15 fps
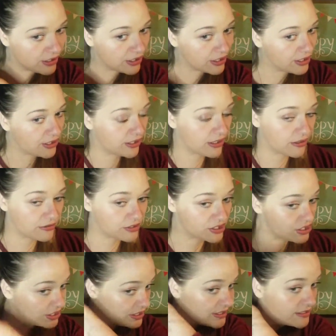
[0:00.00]
you know,
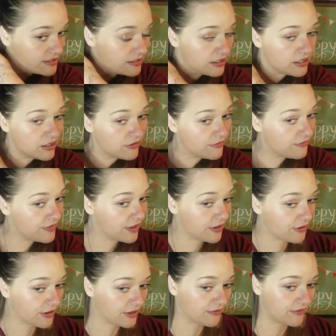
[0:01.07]
she's
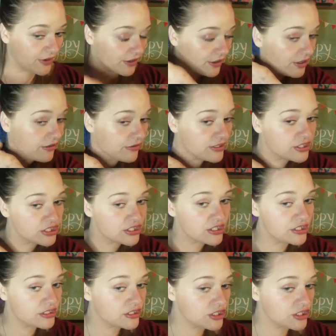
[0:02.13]
very, very Christian.